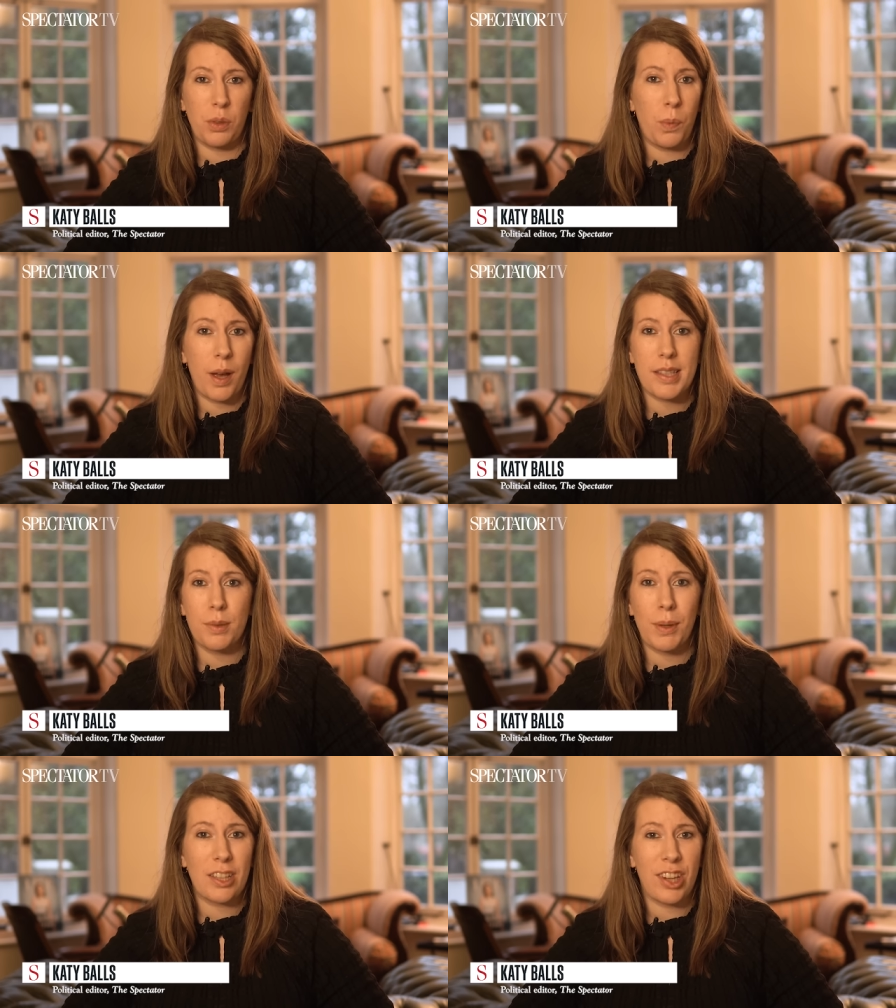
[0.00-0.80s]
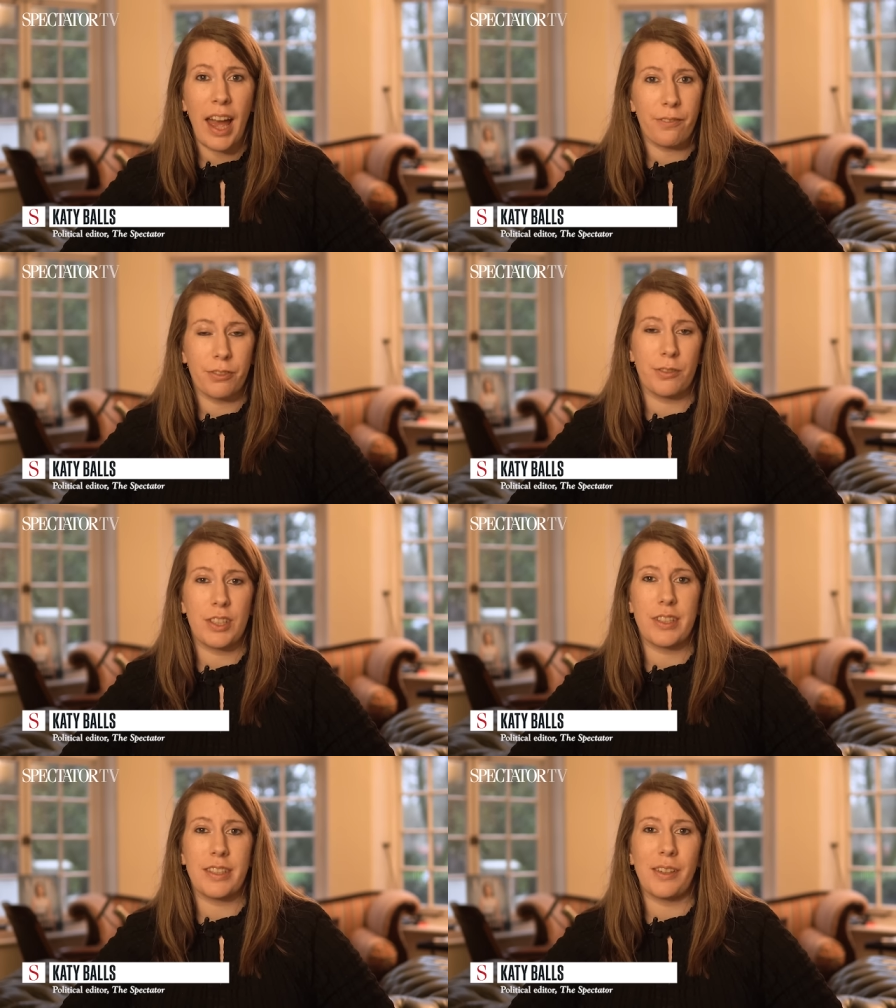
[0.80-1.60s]
the worst weeks yet for
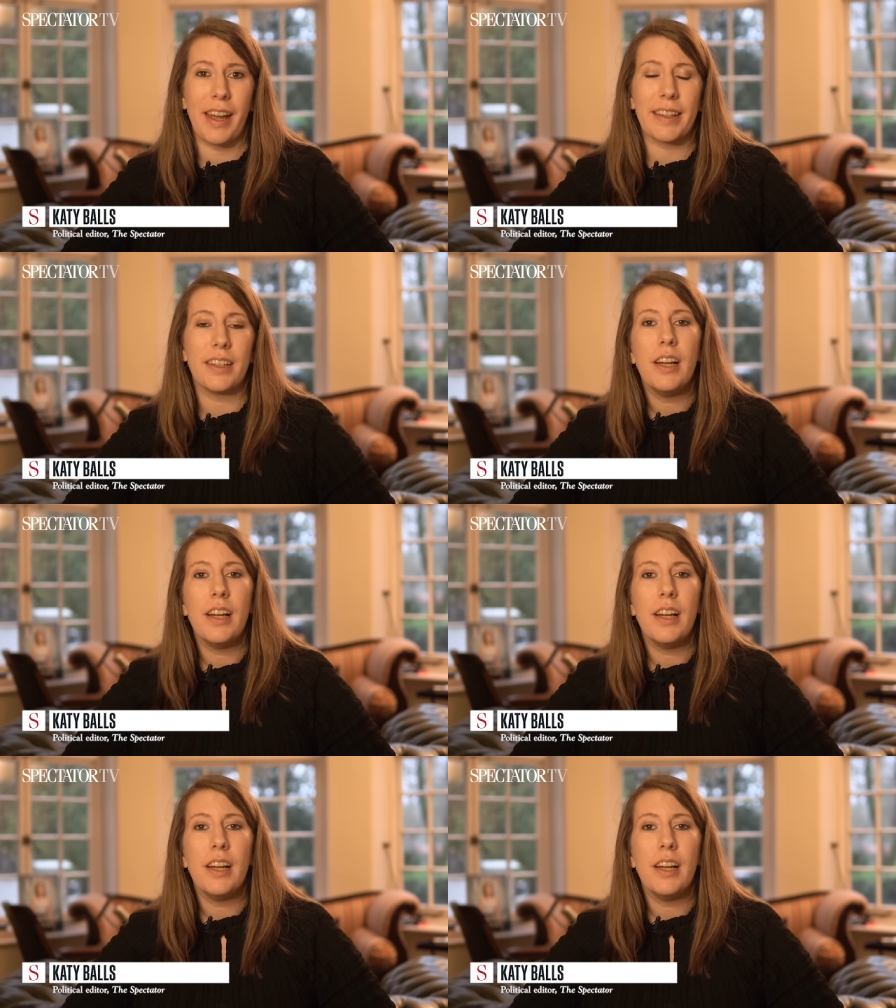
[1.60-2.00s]
Rishi Sunak,